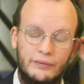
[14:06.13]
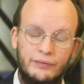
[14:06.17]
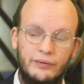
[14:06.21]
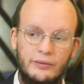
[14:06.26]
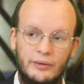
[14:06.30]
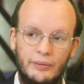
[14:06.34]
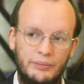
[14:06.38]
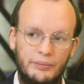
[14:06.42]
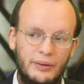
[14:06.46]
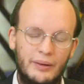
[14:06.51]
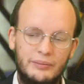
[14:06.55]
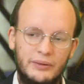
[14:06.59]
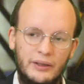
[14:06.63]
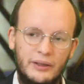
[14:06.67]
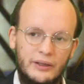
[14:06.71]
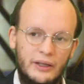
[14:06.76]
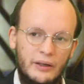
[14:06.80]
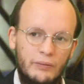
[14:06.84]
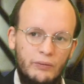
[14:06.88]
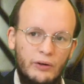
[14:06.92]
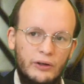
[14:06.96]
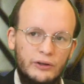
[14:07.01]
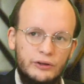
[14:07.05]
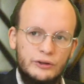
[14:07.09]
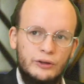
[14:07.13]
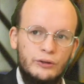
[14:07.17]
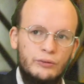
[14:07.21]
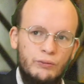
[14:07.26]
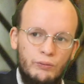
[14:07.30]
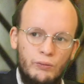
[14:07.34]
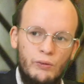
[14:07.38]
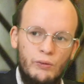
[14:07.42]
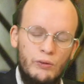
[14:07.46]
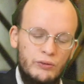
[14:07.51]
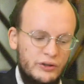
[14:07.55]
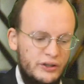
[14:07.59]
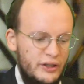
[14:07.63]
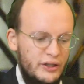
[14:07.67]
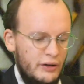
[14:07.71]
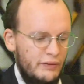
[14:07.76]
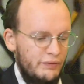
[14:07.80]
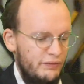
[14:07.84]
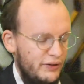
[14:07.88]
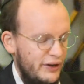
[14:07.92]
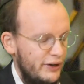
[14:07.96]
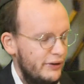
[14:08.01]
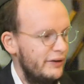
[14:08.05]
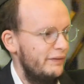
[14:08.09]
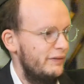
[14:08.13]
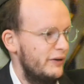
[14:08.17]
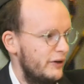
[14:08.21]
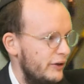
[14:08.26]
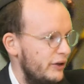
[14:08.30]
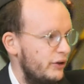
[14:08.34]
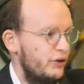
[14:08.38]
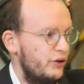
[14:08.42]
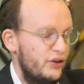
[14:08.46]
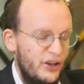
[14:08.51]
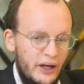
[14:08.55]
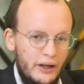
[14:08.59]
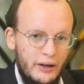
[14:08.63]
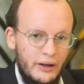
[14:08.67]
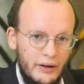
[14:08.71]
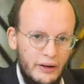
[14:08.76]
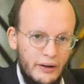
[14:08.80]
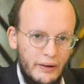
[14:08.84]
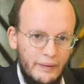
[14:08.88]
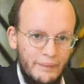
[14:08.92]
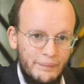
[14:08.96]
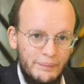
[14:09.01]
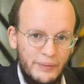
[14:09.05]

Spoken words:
from the public, they wanted walls that are very, very thick,